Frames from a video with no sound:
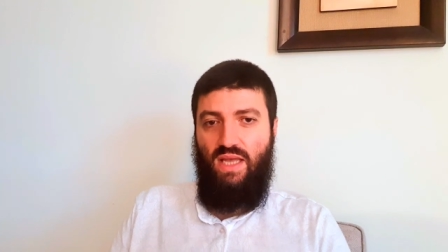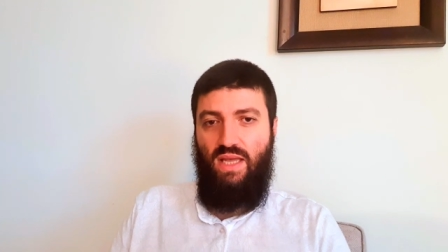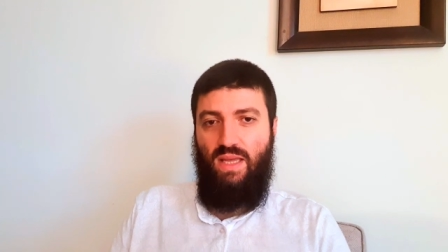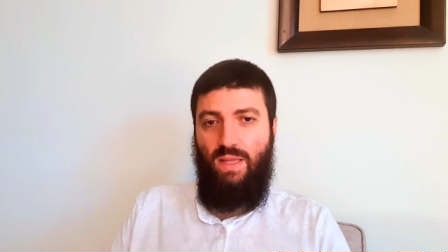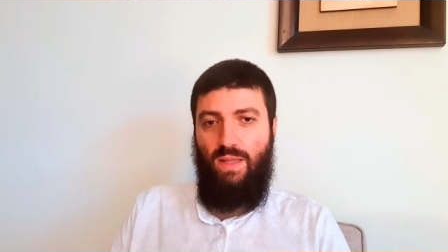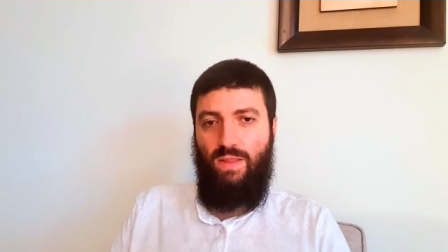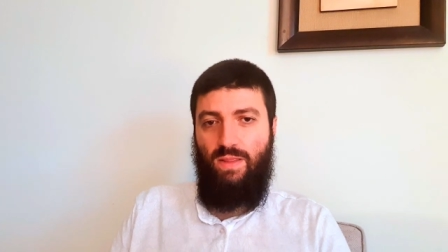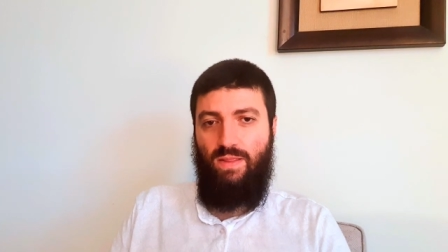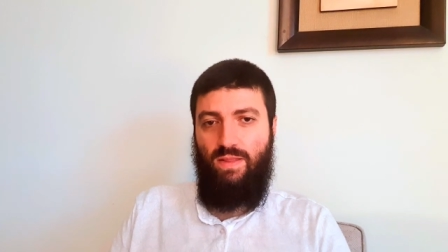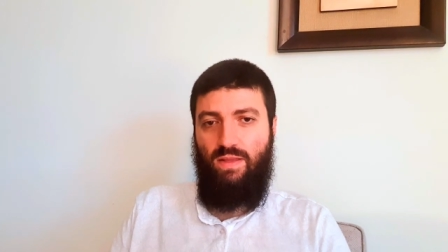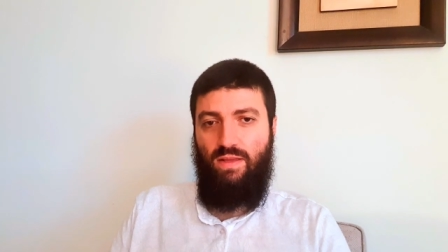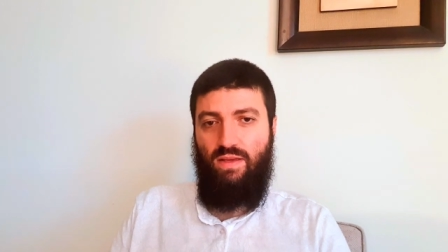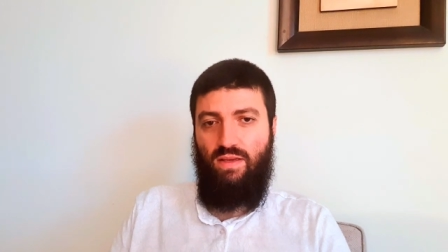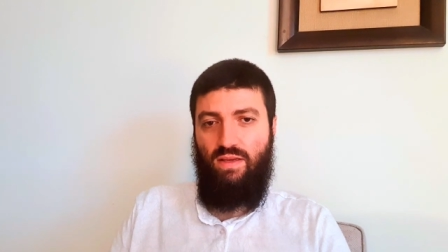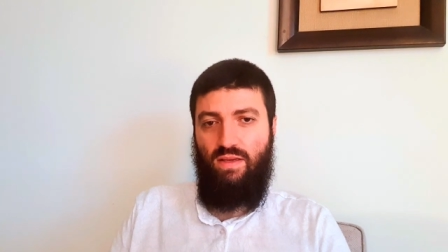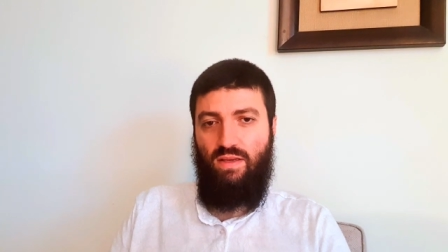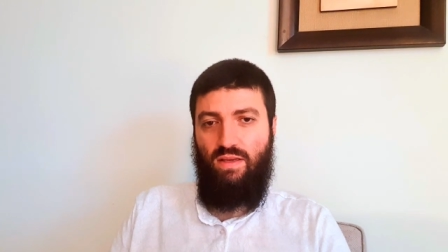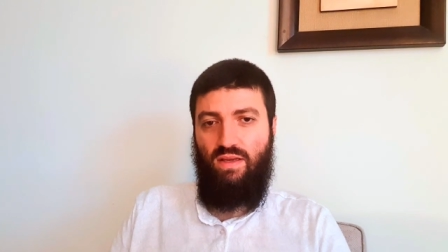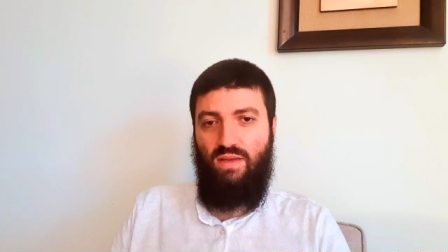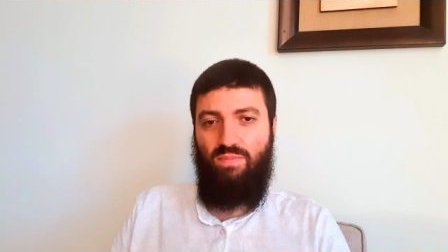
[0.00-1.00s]
and
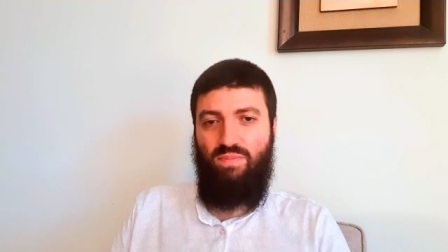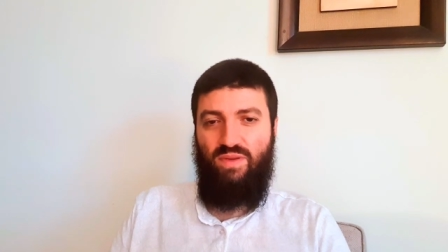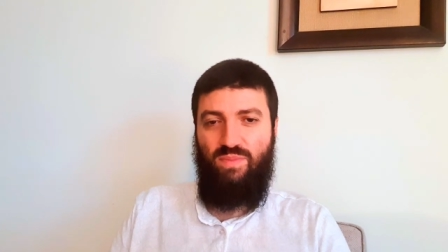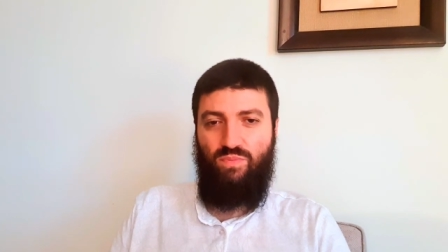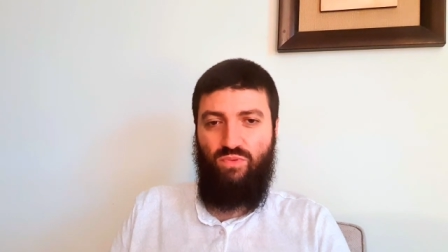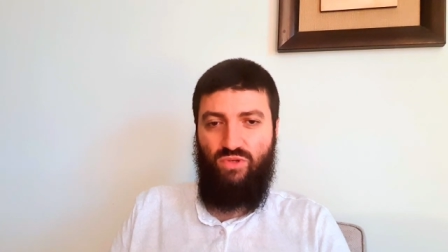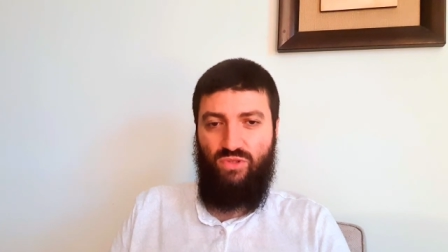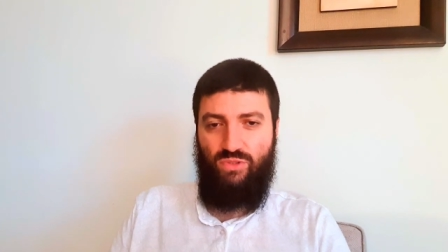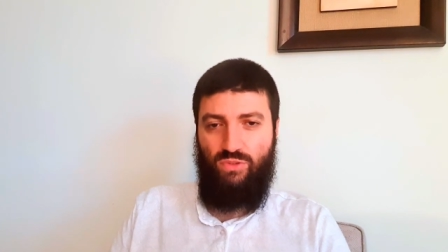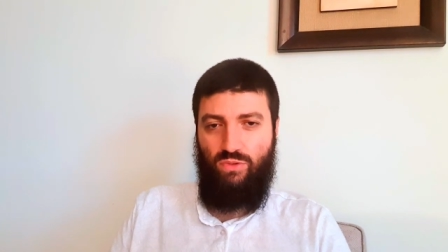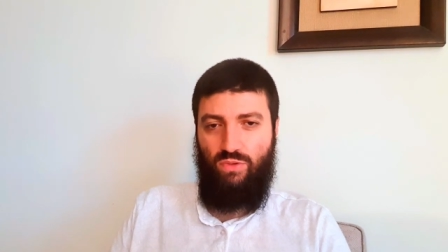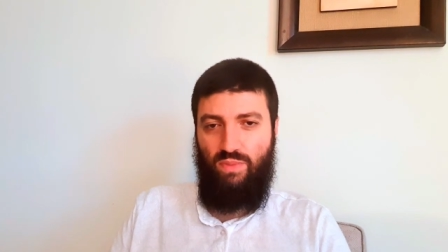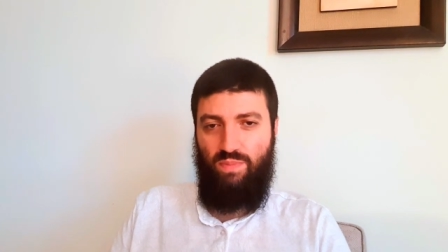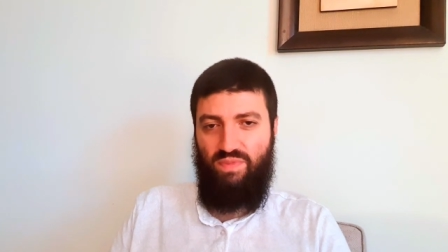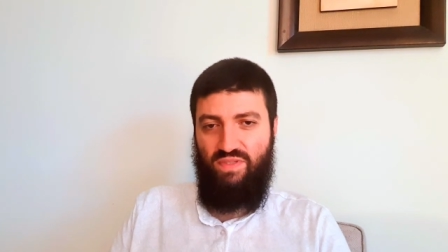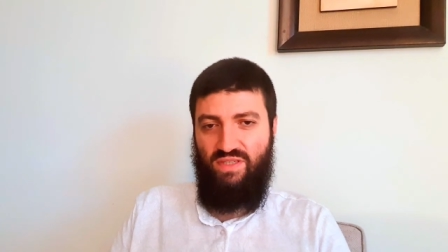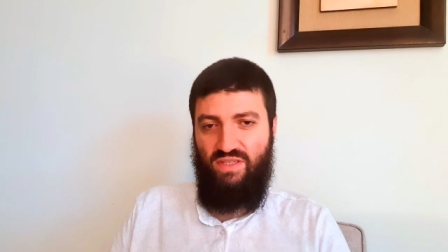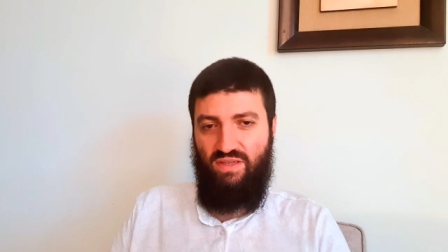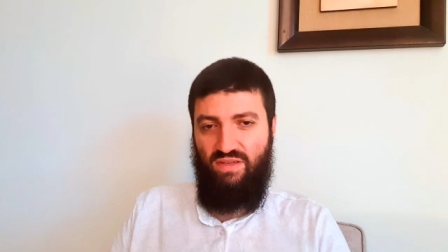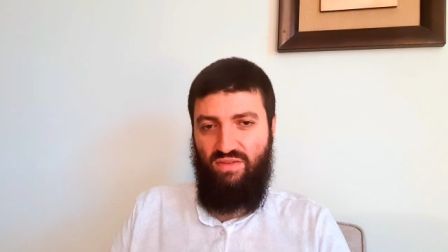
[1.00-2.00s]
uh, a bit
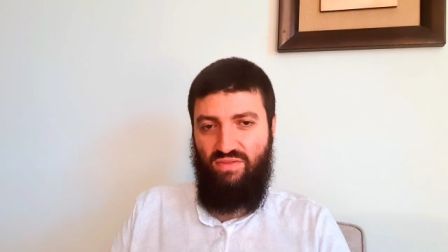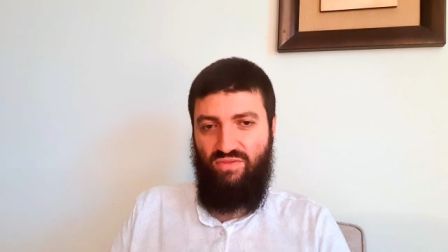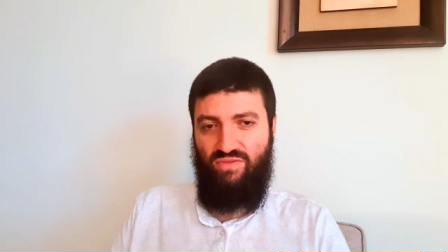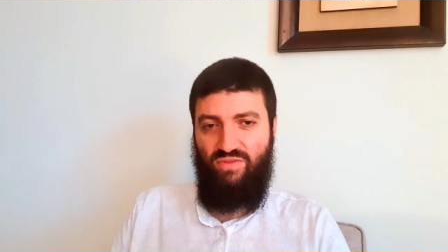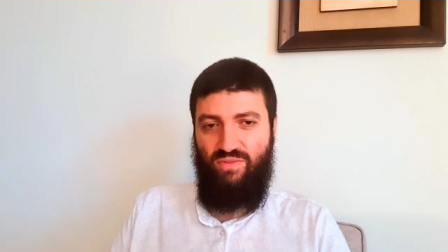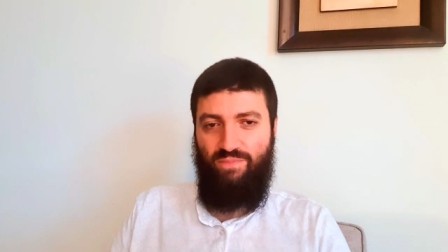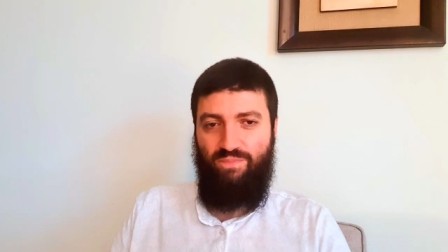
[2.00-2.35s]
prescriptive